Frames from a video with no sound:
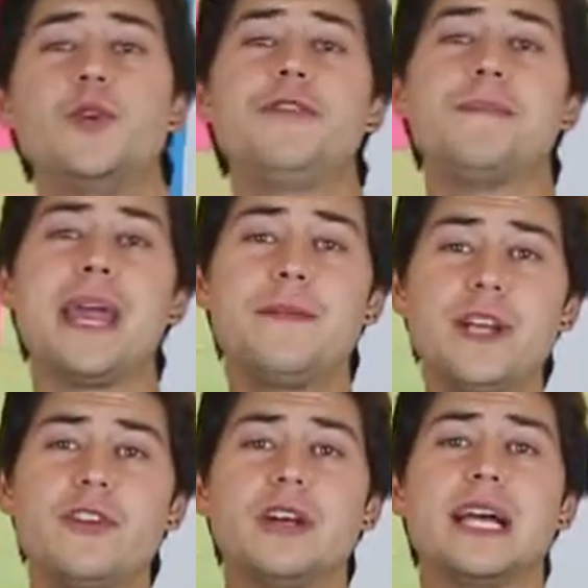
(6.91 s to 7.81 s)
movie made
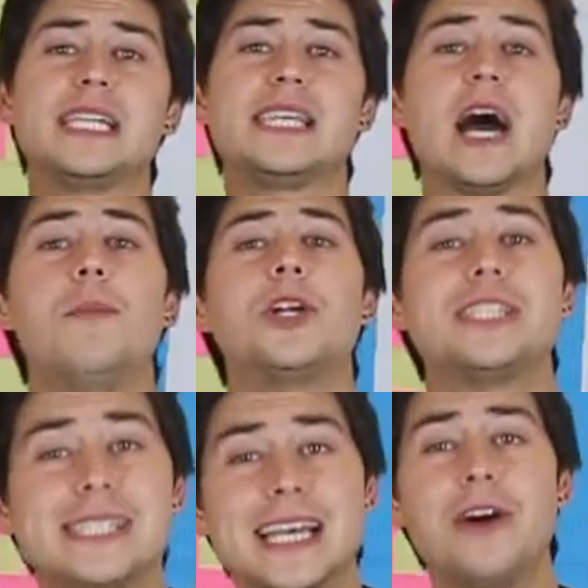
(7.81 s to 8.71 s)
me realize how much
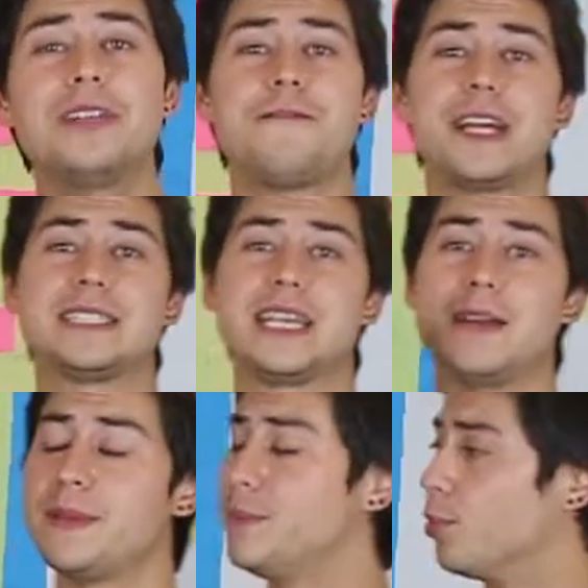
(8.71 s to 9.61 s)
sound effects
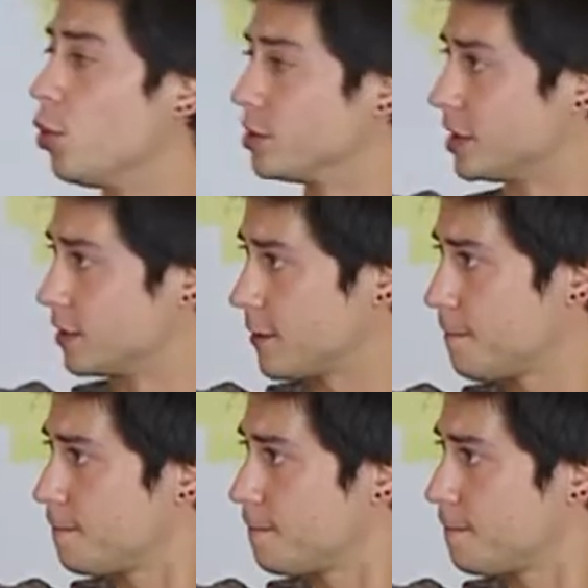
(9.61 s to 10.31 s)
can be important.